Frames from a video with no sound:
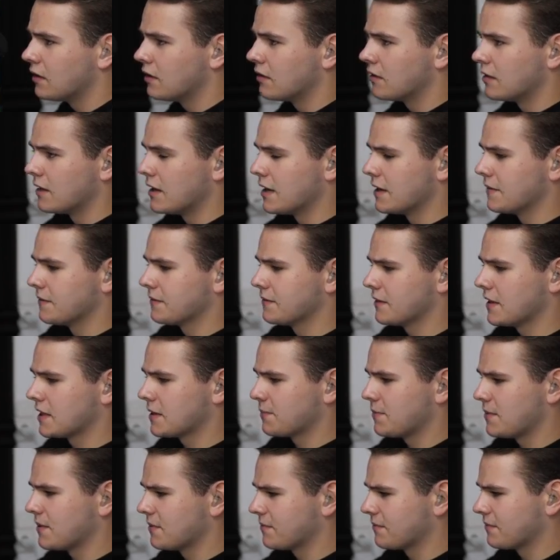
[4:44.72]
Alright, that's
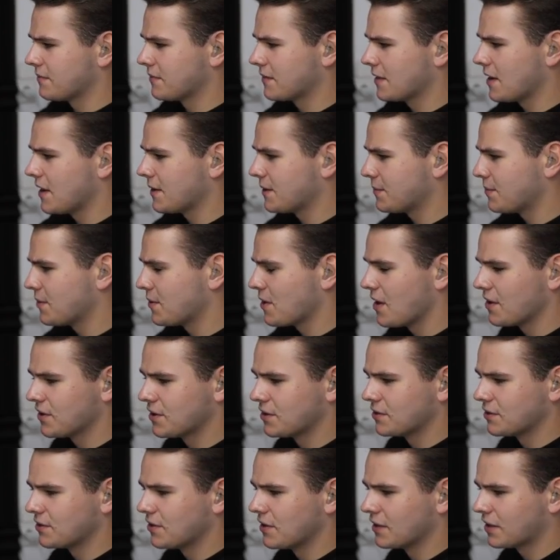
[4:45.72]
been not
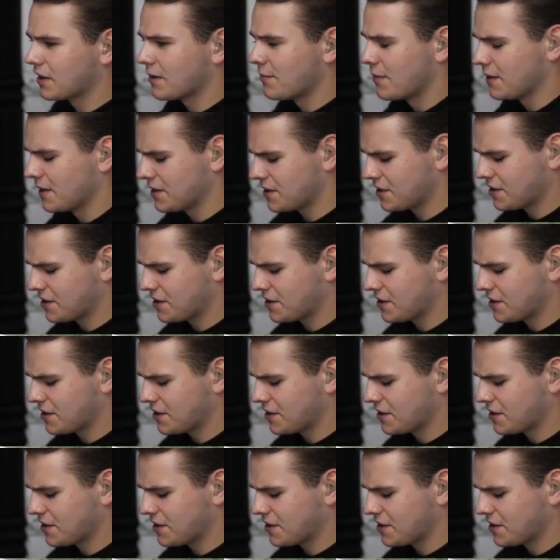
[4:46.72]
too good. Come on, let's